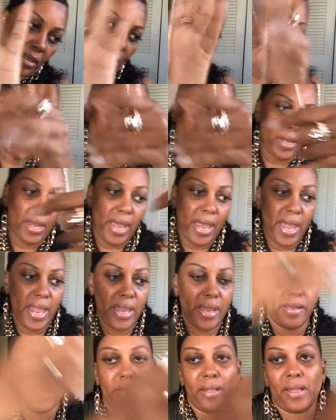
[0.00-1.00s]

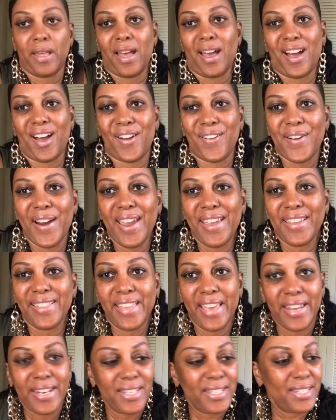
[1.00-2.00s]
Okay, all right,
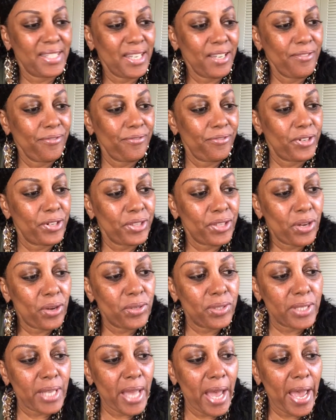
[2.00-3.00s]
that is it for
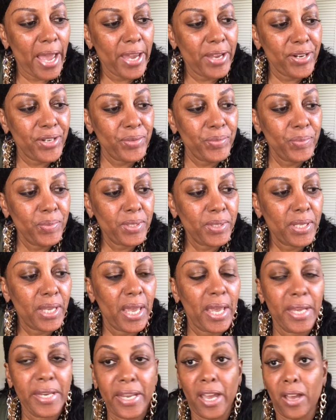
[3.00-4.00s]
those items.
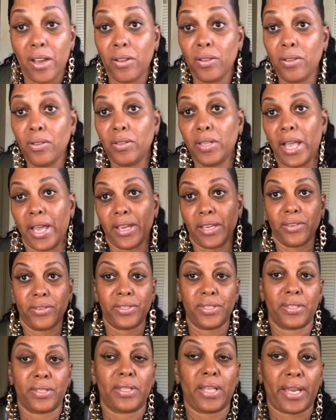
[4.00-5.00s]
Now, like
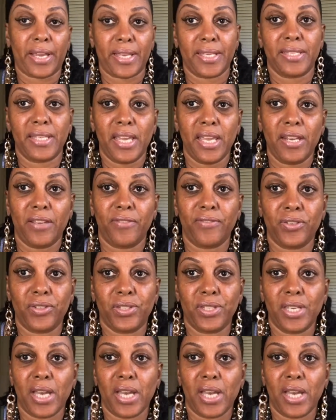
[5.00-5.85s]
I said, if you see